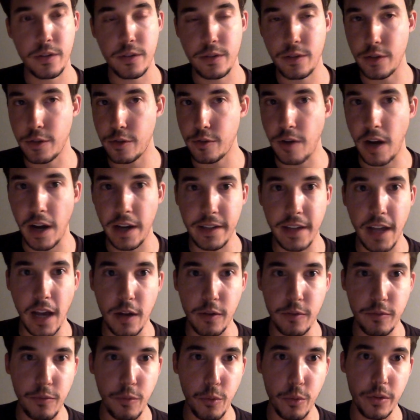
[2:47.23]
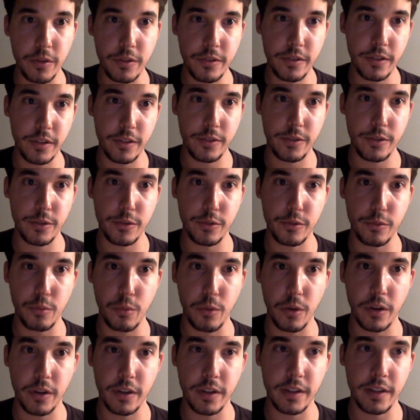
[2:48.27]
you grind out 4 to 6 years of
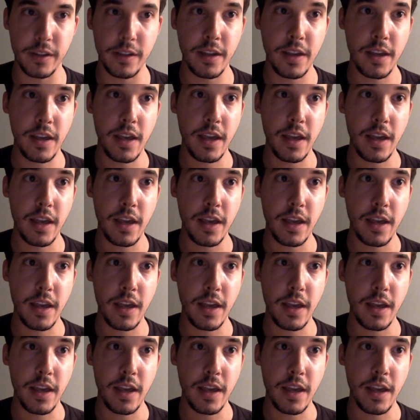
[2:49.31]
working,